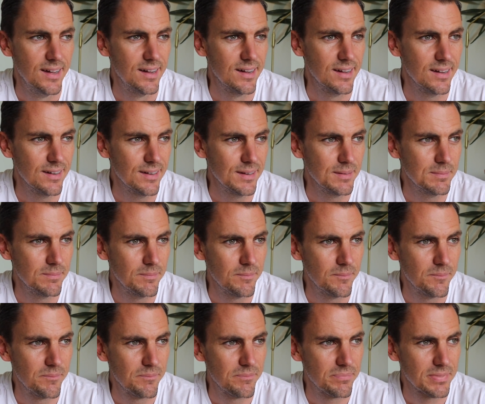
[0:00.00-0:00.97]

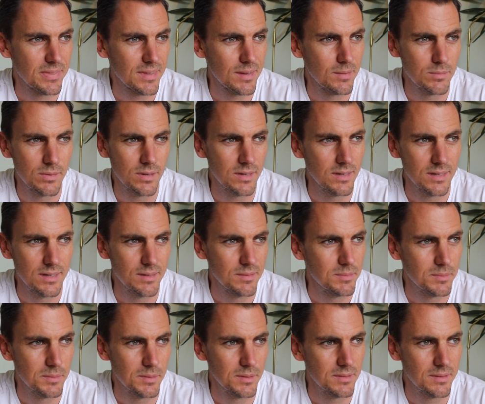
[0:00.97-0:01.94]
Why?
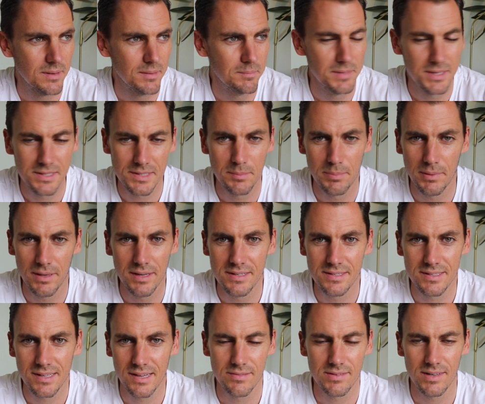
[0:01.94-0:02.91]
Mr.
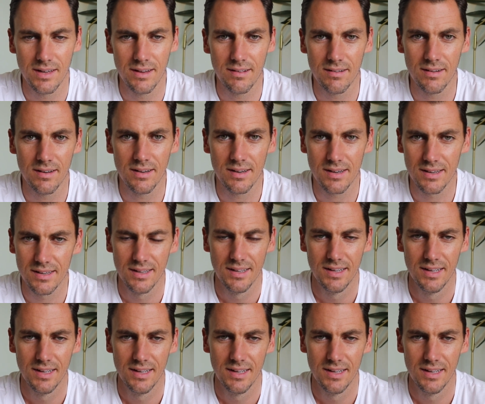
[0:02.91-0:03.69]
Beast gives out like